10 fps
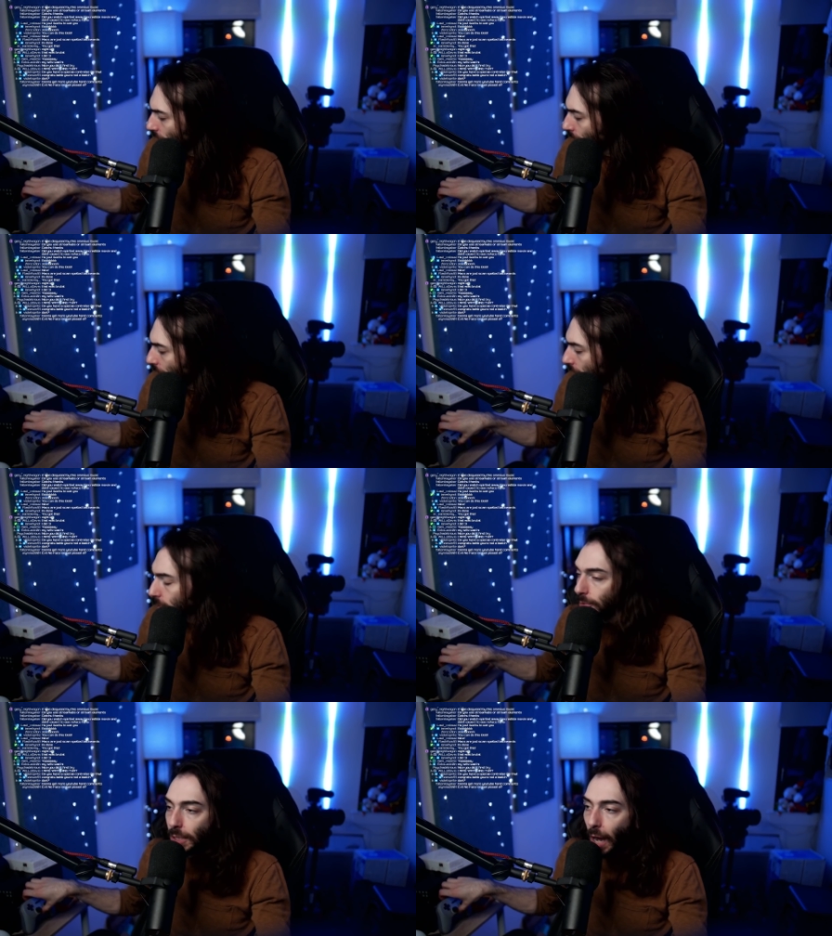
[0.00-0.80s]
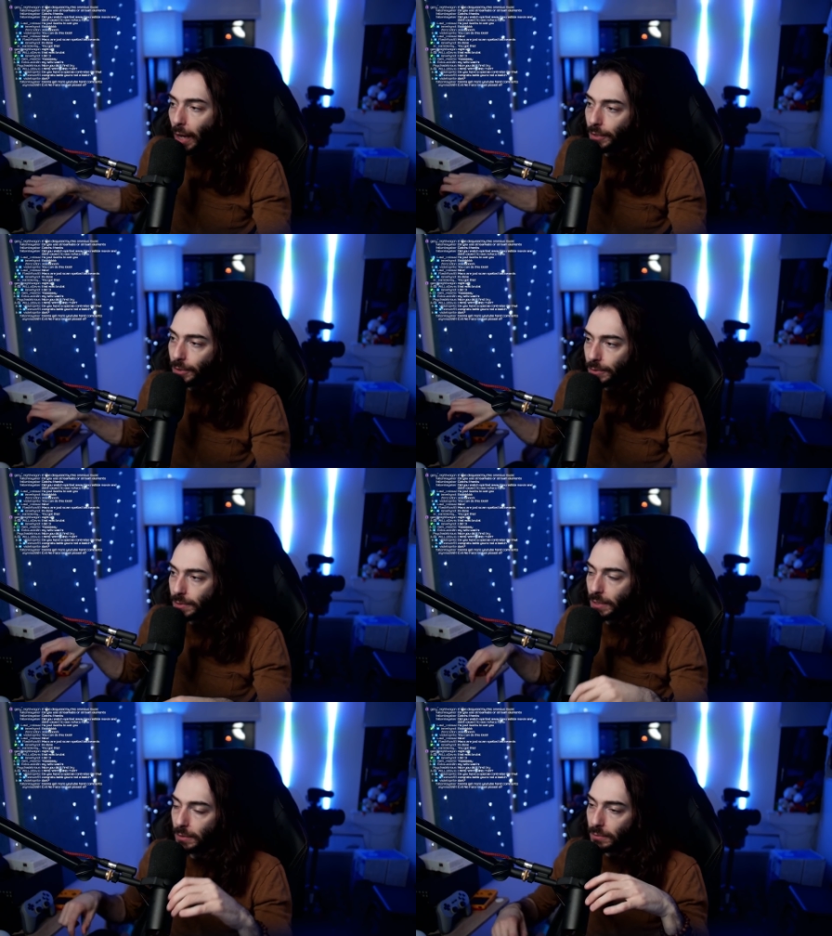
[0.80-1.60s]
I'm gonna have some Donners
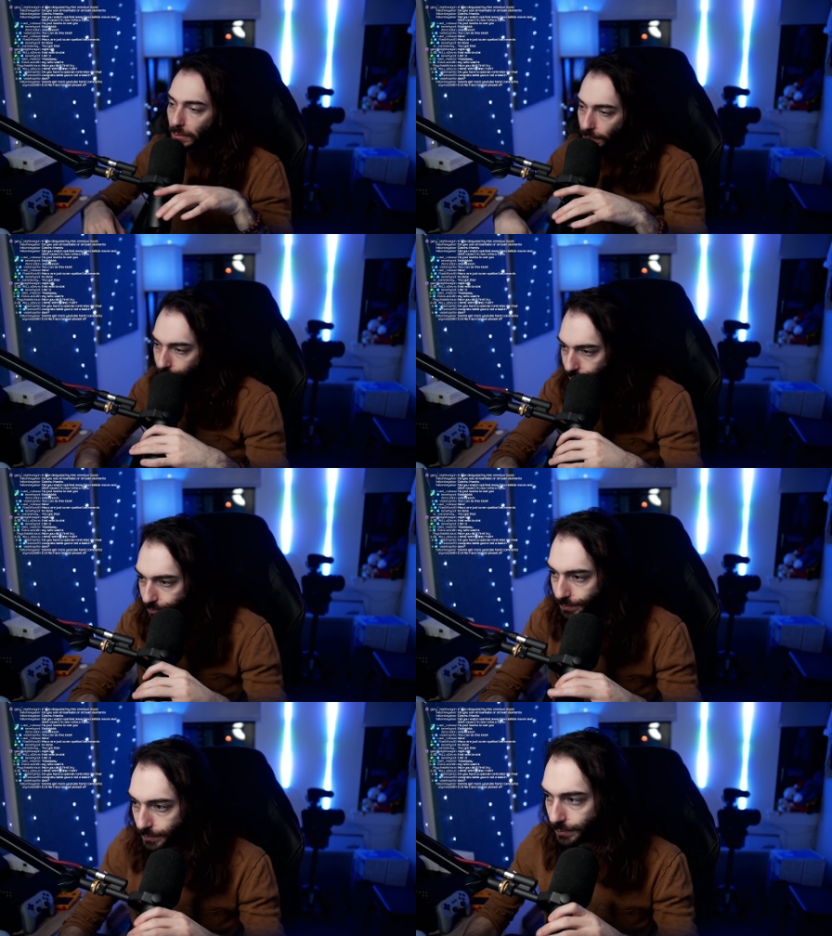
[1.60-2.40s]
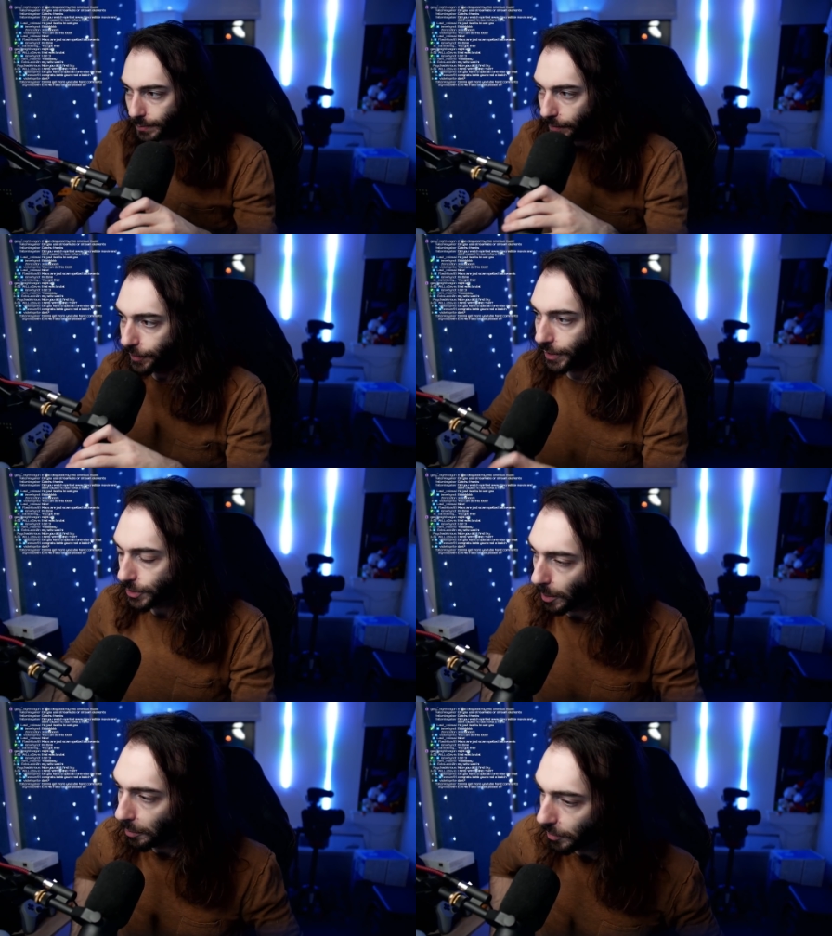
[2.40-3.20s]
and finish
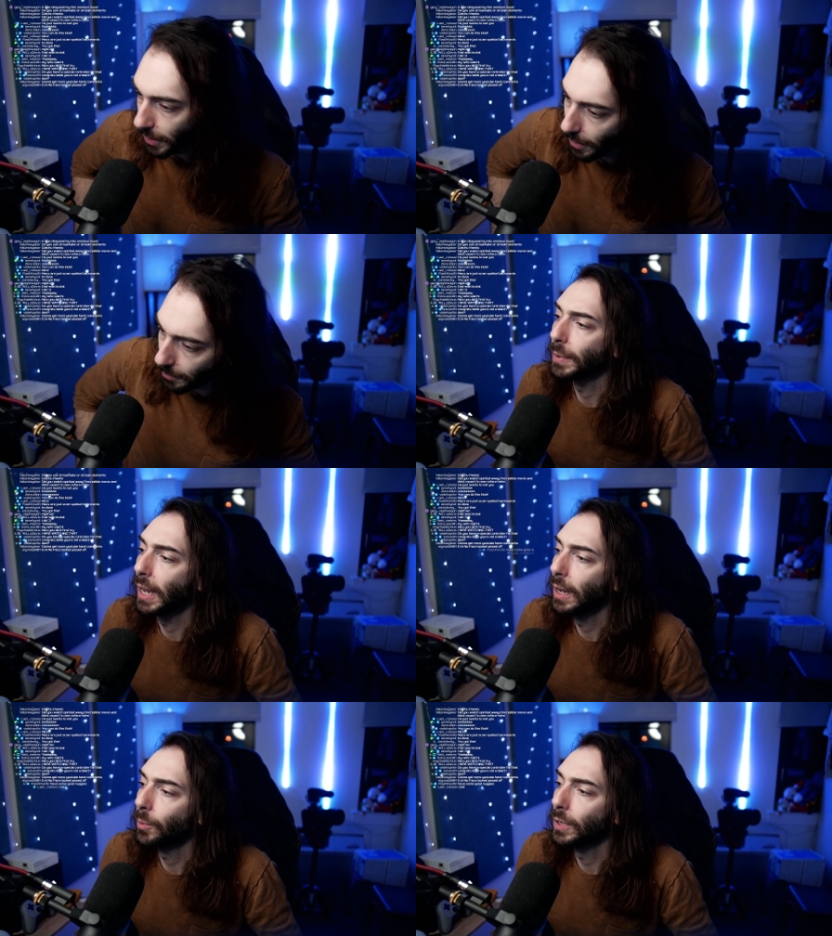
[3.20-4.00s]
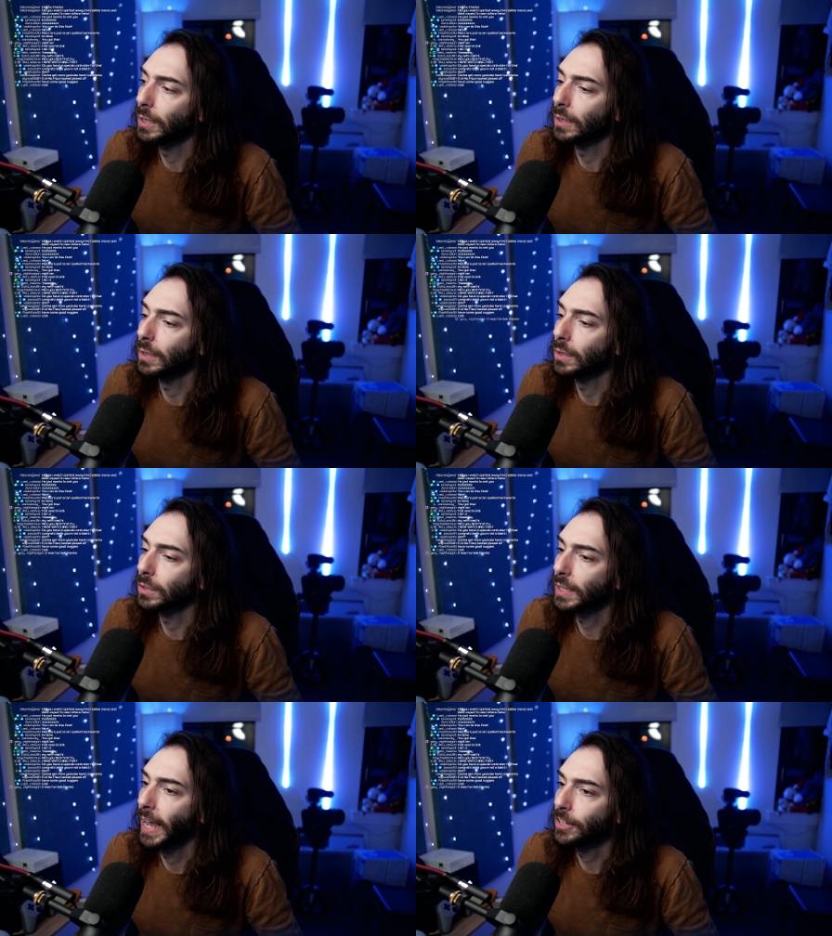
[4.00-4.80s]
up a video. I will
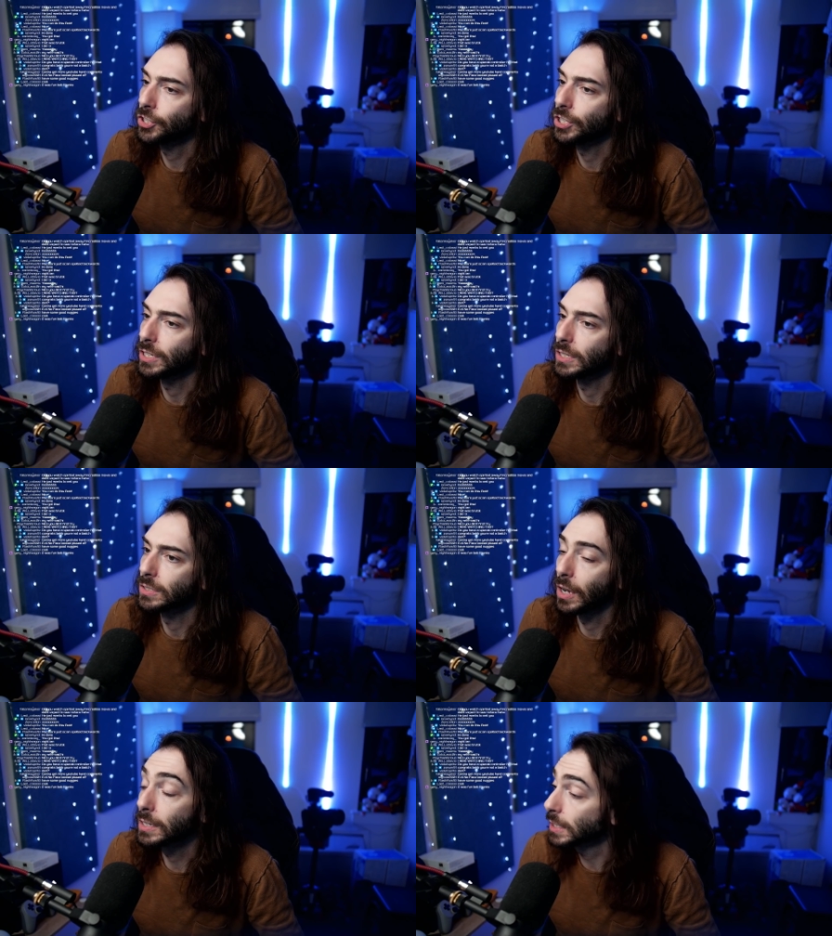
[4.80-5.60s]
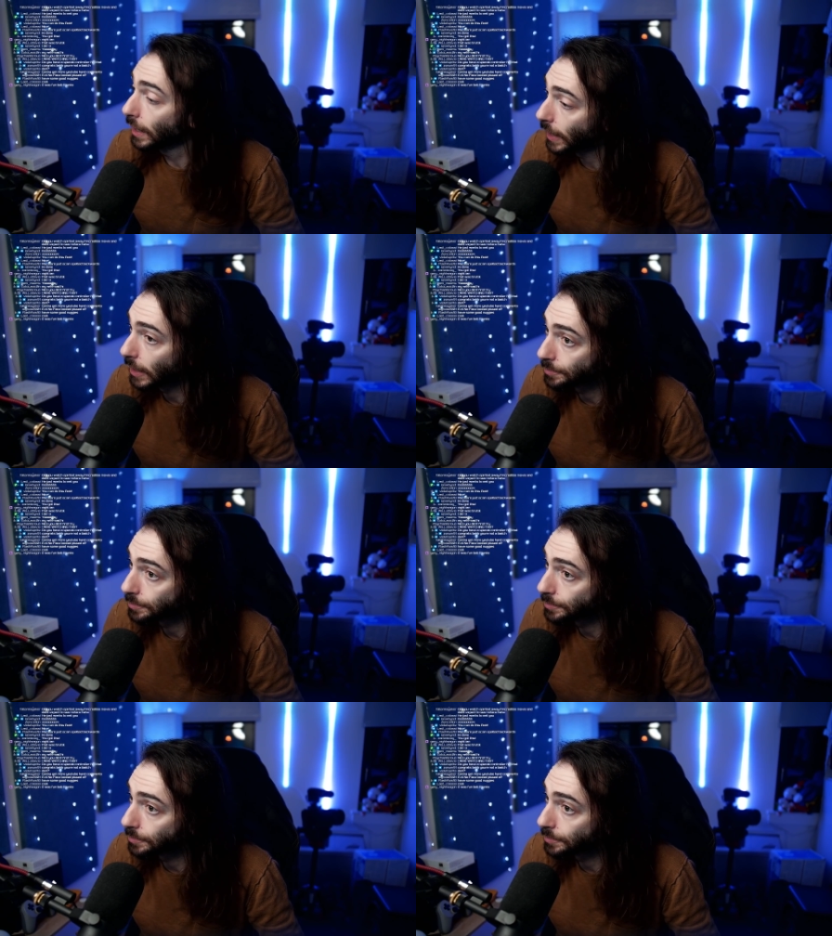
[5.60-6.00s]
catch yous on Sunday.